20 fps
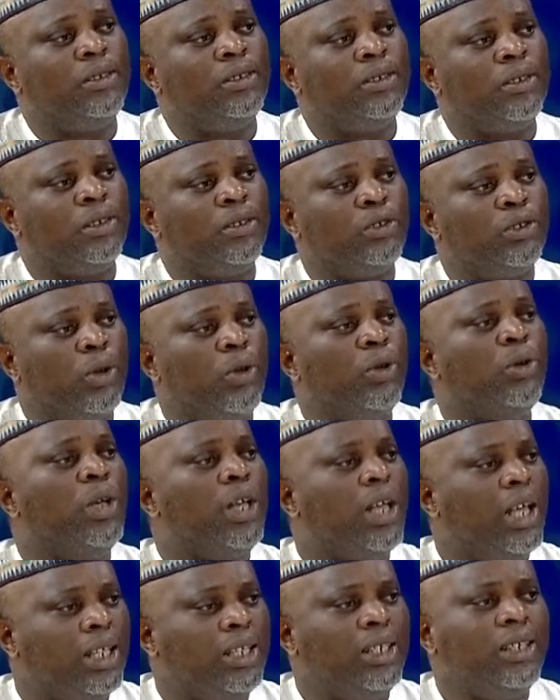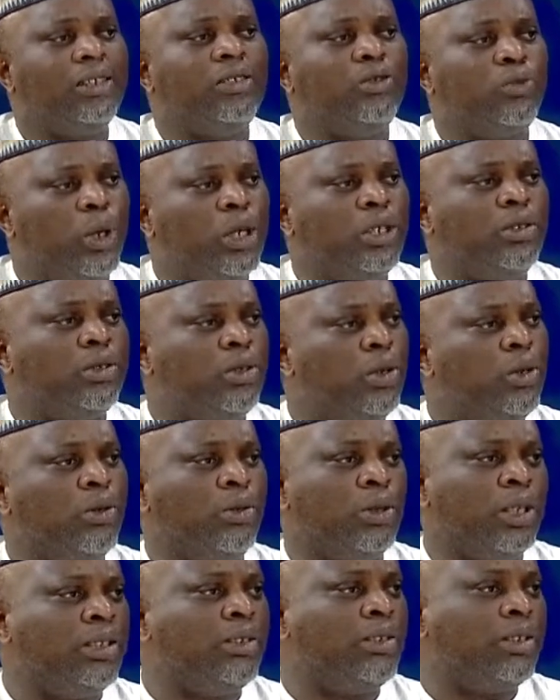You know, so I think it's a way to
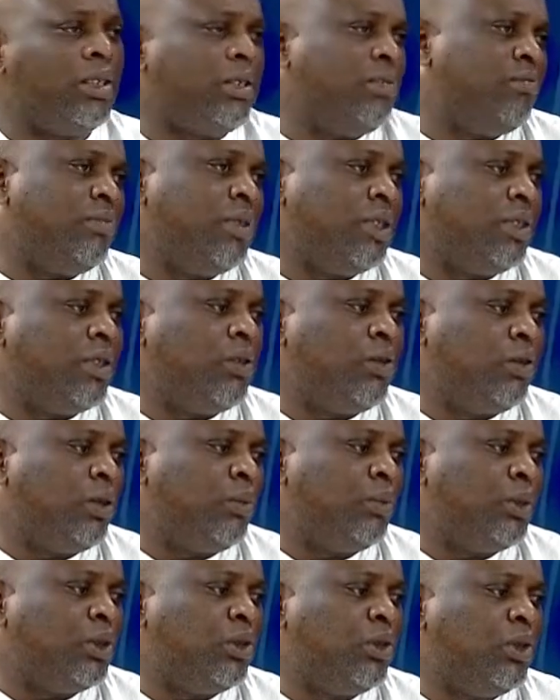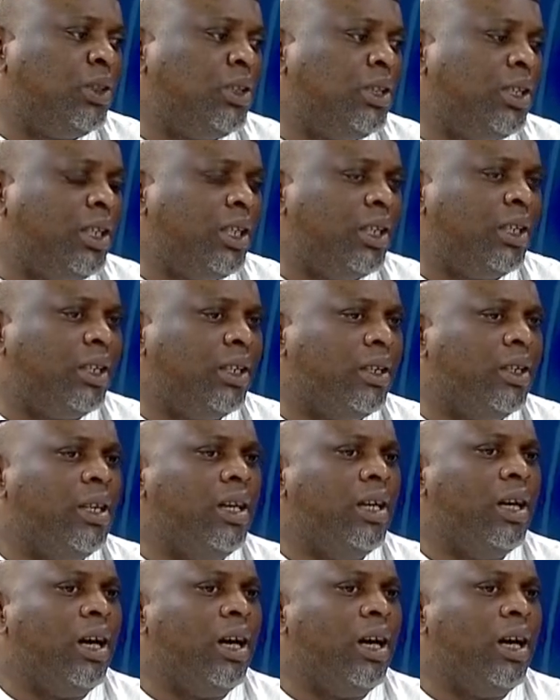go. There's a good opportunity here.